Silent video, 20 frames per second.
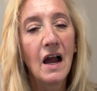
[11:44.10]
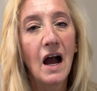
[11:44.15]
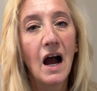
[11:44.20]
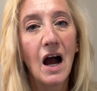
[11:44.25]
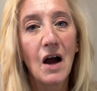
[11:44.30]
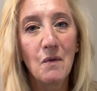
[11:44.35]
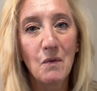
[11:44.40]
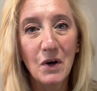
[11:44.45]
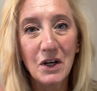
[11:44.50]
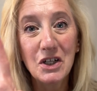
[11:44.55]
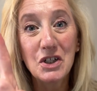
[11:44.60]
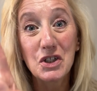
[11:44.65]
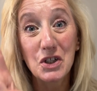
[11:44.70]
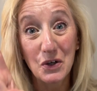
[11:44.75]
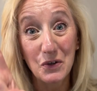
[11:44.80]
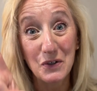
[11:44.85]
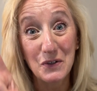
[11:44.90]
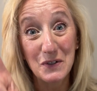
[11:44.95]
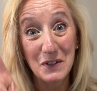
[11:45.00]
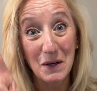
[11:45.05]
I want to show
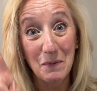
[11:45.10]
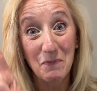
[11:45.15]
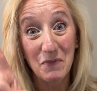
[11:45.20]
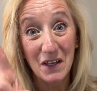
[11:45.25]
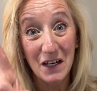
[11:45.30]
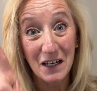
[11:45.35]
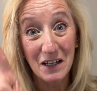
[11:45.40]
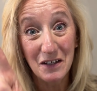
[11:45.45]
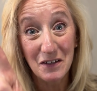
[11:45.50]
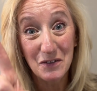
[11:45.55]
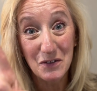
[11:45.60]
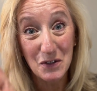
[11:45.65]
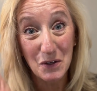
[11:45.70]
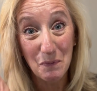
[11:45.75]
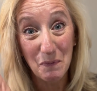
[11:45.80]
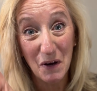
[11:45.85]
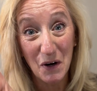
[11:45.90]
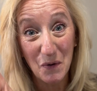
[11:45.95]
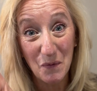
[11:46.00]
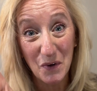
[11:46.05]
you something, so
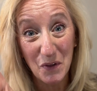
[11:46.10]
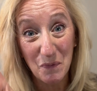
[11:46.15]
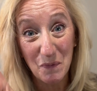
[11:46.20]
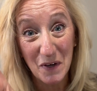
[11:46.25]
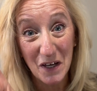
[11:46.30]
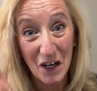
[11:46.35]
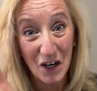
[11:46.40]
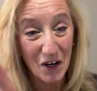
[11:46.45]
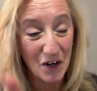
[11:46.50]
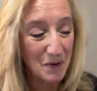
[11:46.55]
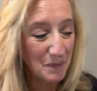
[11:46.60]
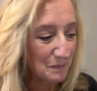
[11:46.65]
bear with me here.